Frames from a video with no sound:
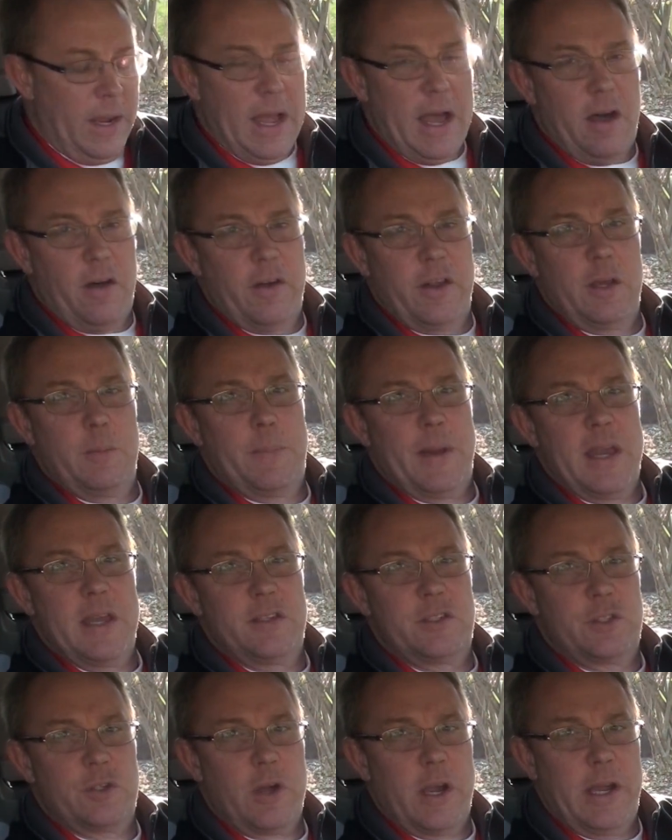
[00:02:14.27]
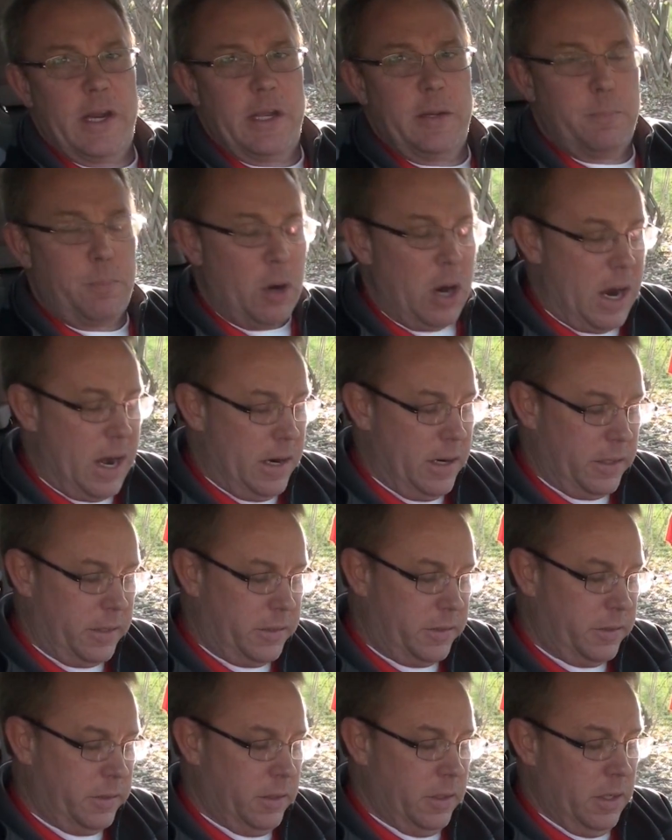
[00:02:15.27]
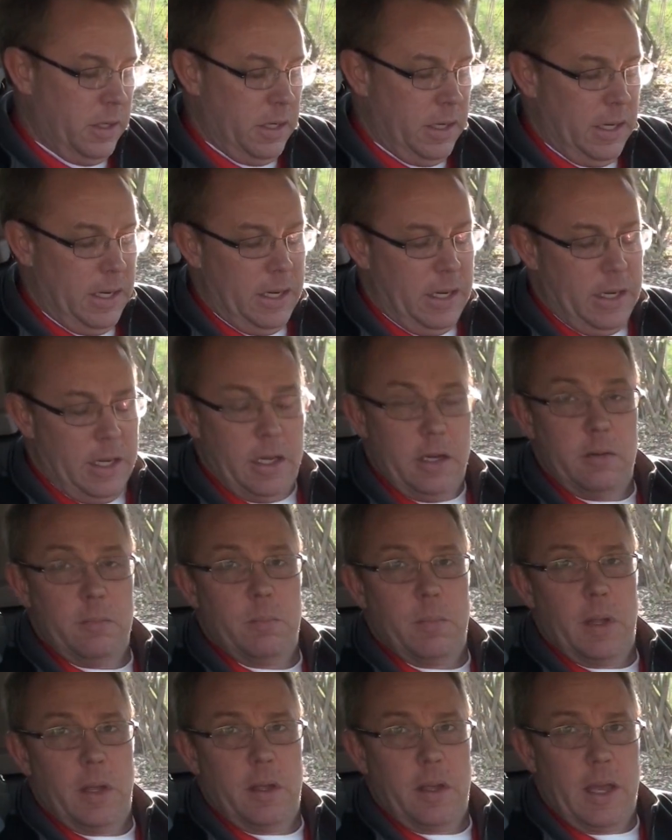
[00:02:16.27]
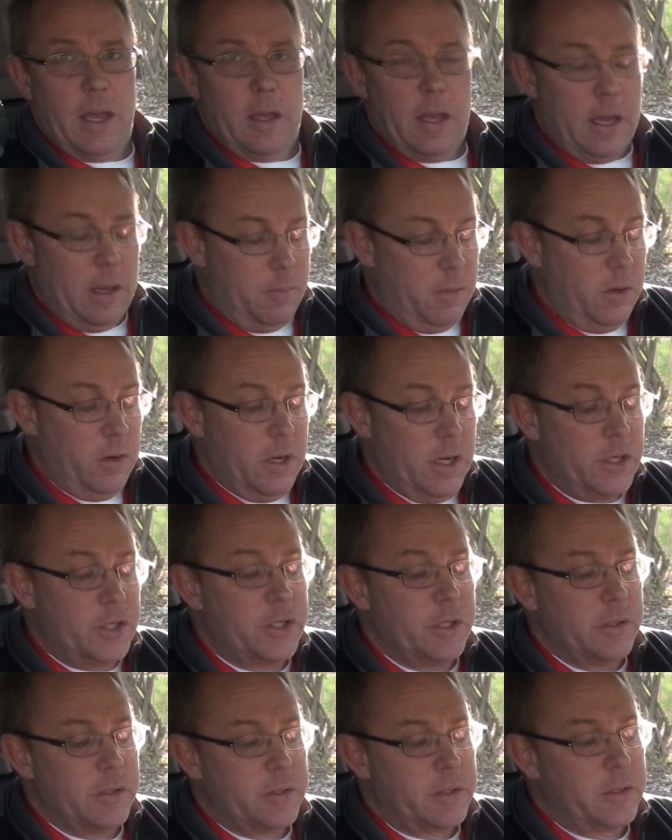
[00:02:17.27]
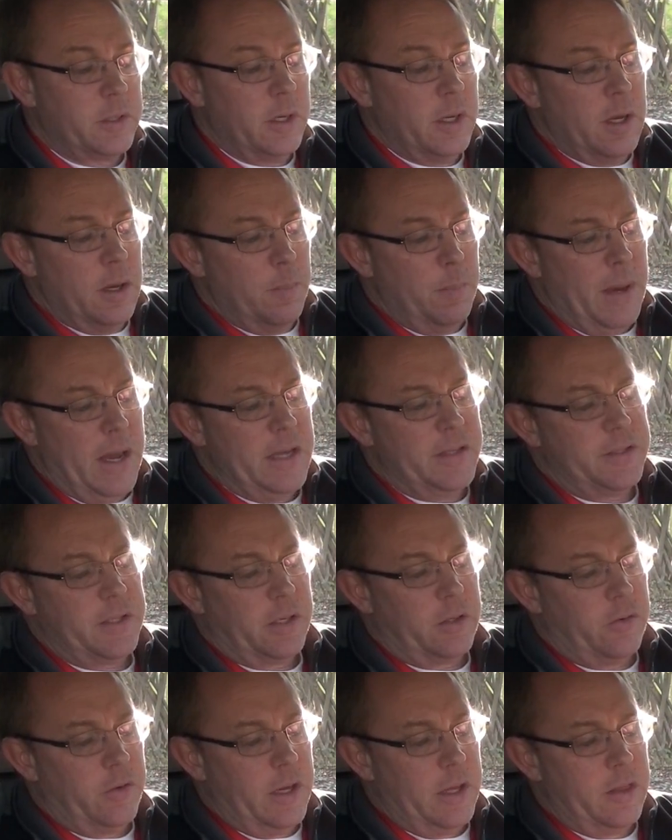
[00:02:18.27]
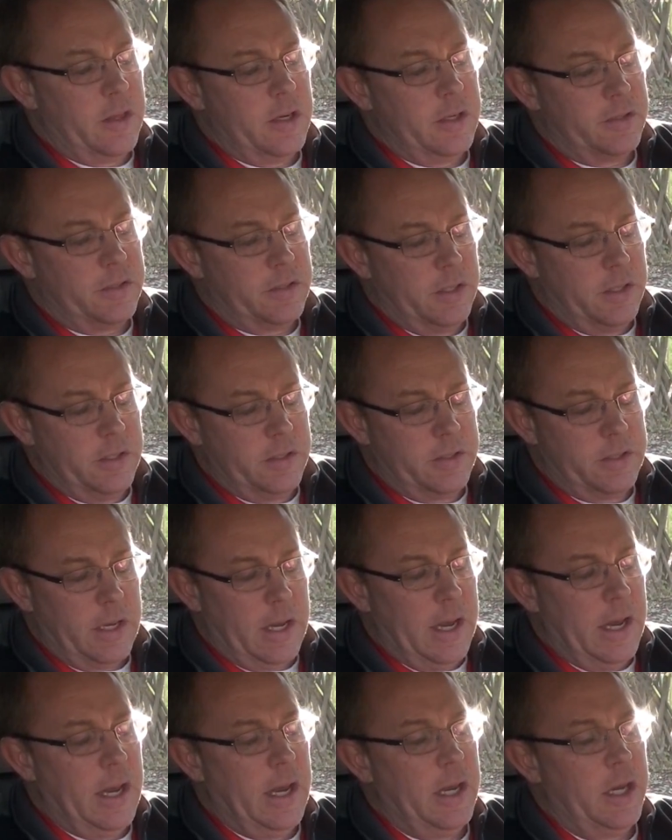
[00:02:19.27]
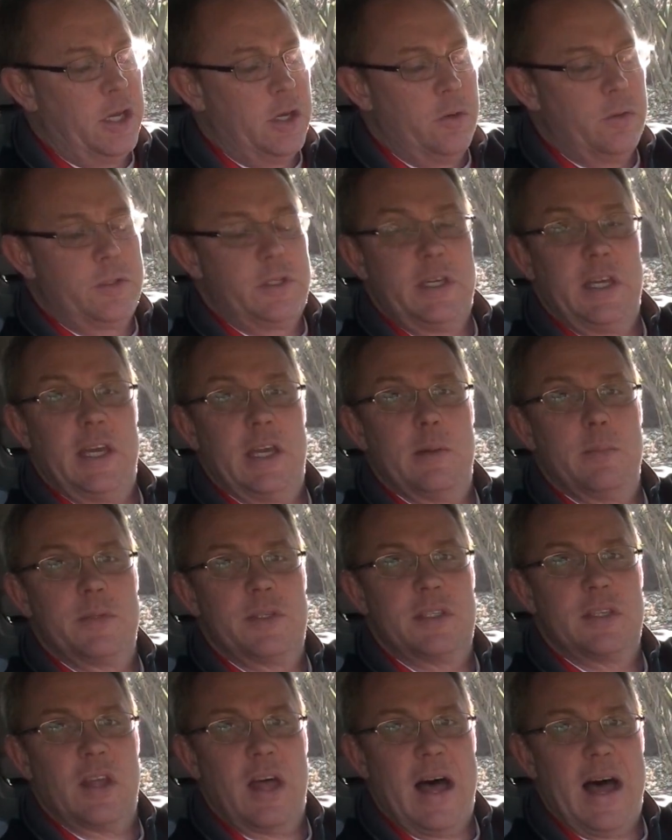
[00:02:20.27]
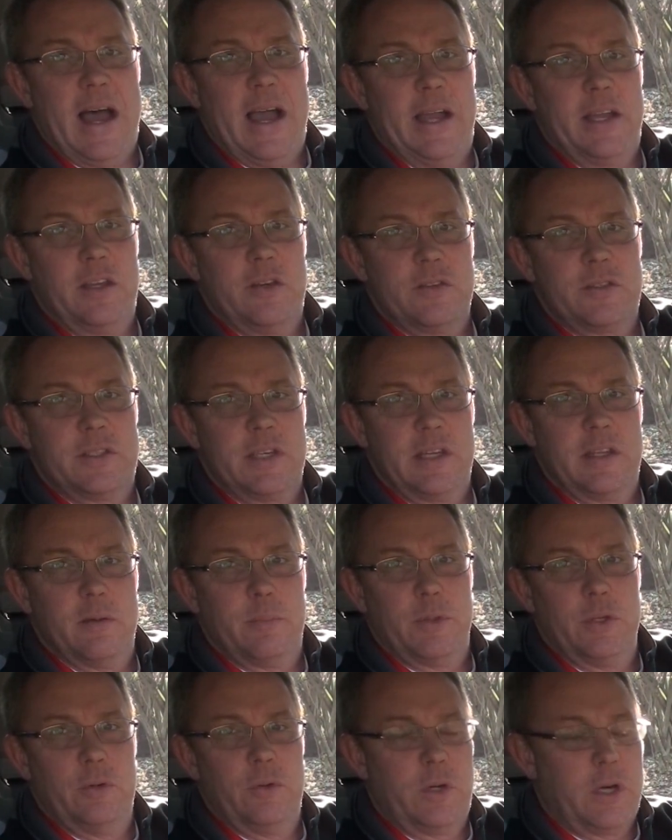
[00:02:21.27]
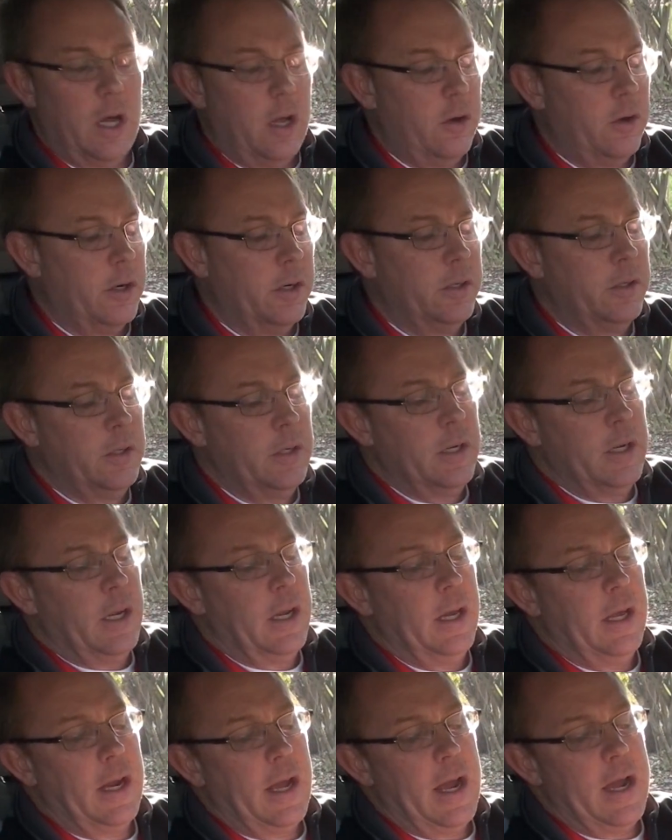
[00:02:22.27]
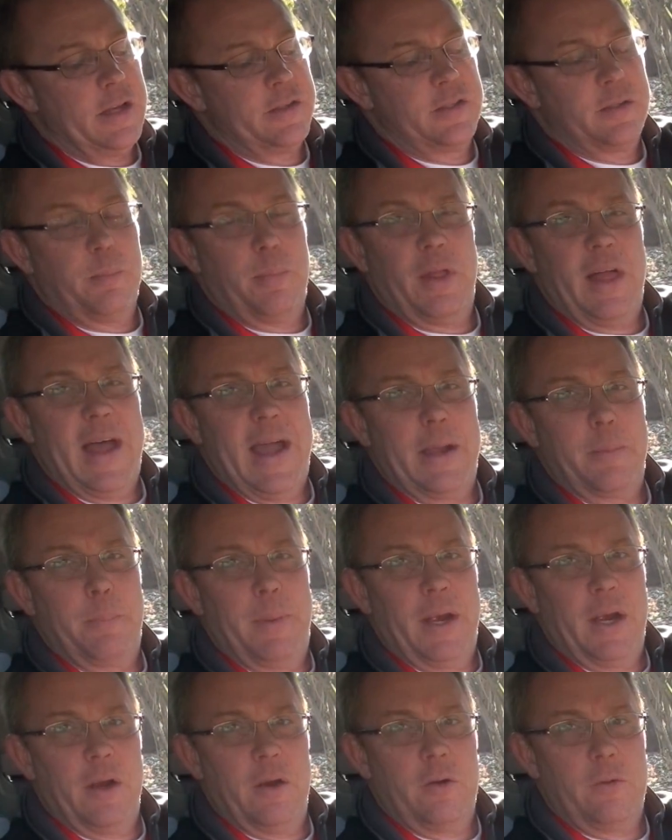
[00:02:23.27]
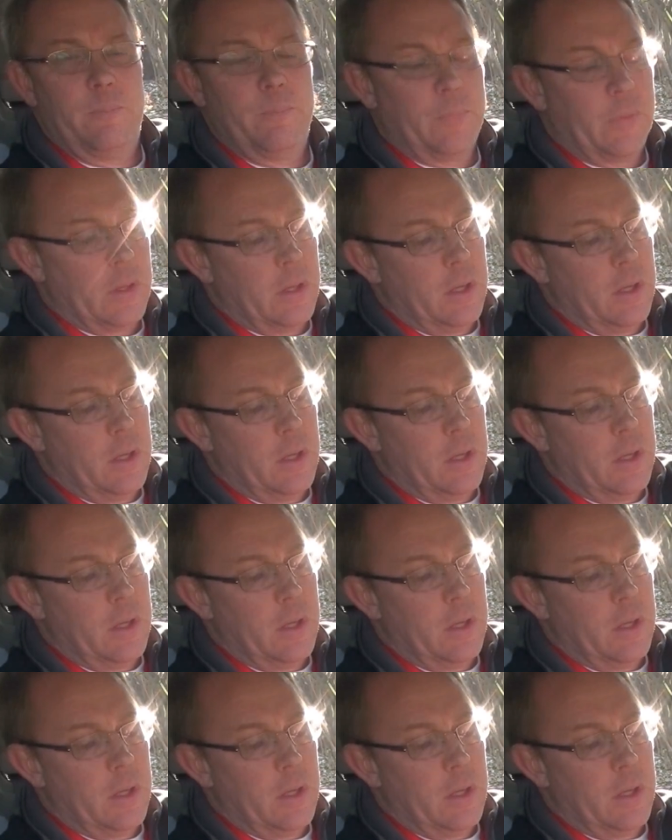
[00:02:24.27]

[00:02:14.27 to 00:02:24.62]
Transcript: reality-based training products and ammunitions. Basically, this is a UTM slide. You see the blue color, and it has the black barrel.